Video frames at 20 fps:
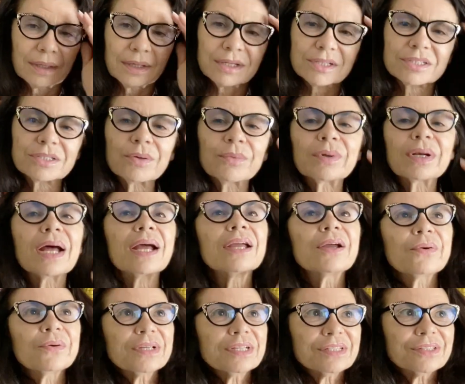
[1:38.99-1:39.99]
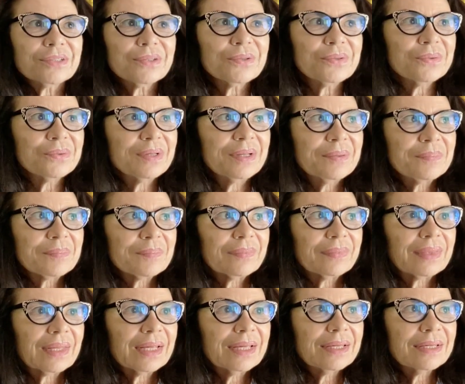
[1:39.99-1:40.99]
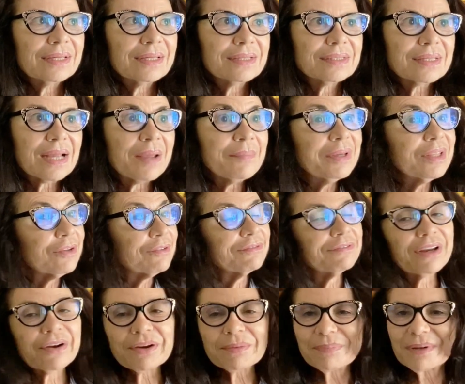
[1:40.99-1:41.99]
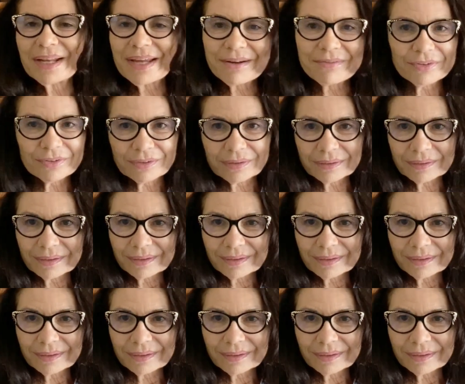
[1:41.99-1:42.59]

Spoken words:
So what I always do is I'm either very playful